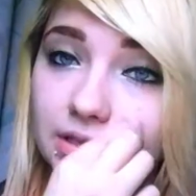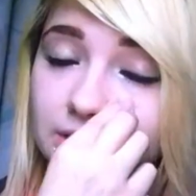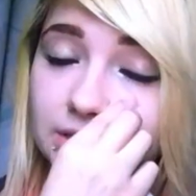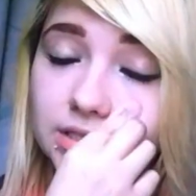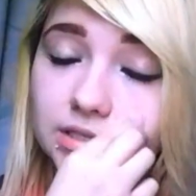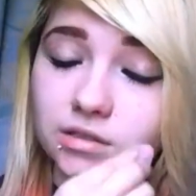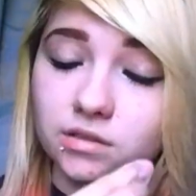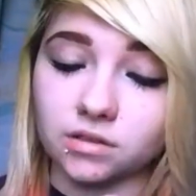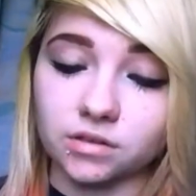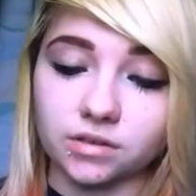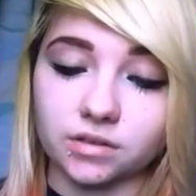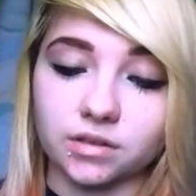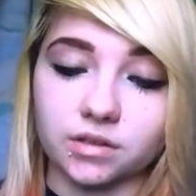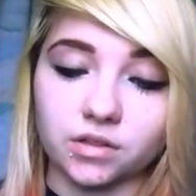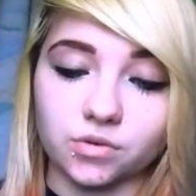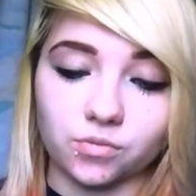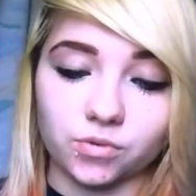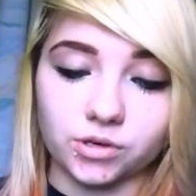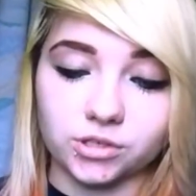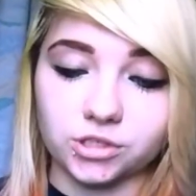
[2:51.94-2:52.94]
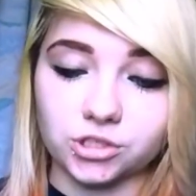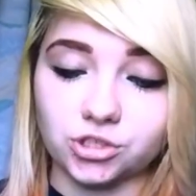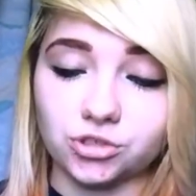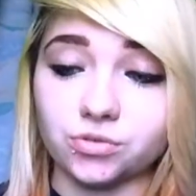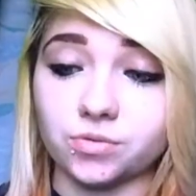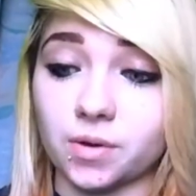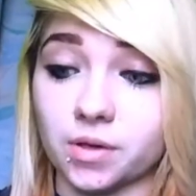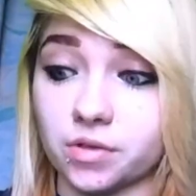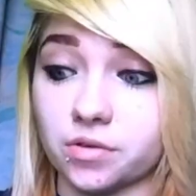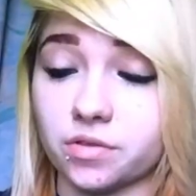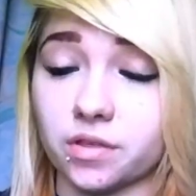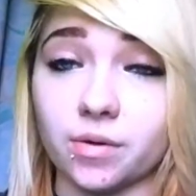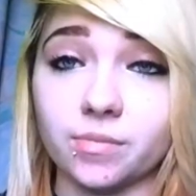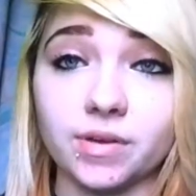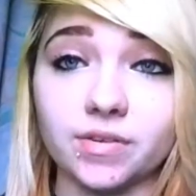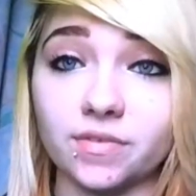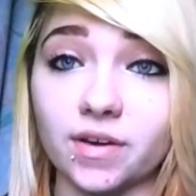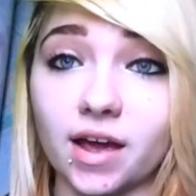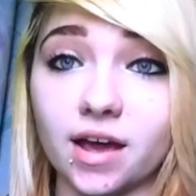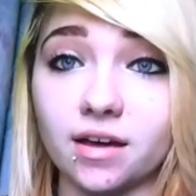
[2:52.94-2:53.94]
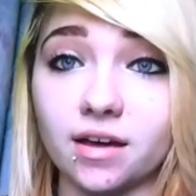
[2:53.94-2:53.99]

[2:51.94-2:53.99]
this is literally the worst June weather that we've